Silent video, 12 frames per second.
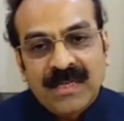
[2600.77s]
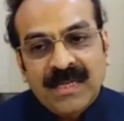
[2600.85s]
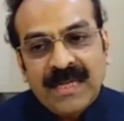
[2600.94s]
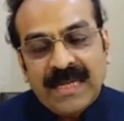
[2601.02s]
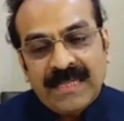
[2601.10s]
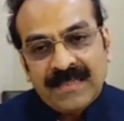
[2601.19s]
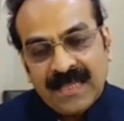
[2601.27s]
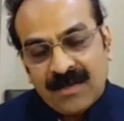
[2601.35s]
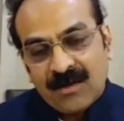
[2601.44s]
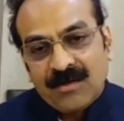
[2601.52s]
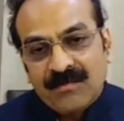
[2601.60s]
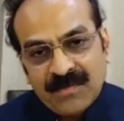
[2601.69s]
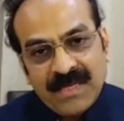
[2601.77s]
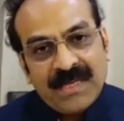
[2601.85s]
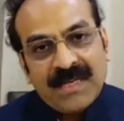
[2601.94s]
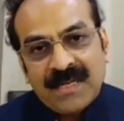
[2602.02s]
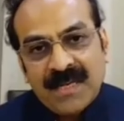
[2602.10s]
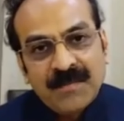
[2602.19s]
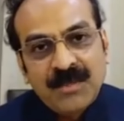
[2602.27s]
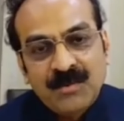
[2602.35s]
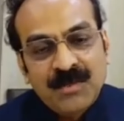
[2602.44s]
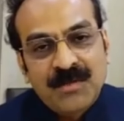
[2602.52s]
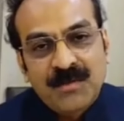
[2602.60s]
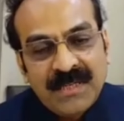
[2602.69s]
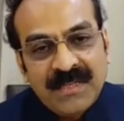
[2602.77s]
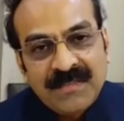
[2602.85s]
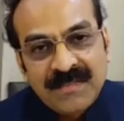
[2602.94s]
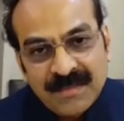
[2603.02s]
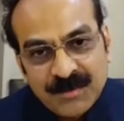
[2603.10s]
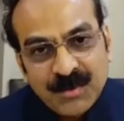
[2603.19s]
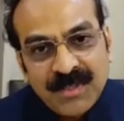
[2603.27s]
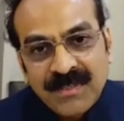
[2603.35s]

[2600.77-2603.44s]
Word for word: And then on we came into the 20th century.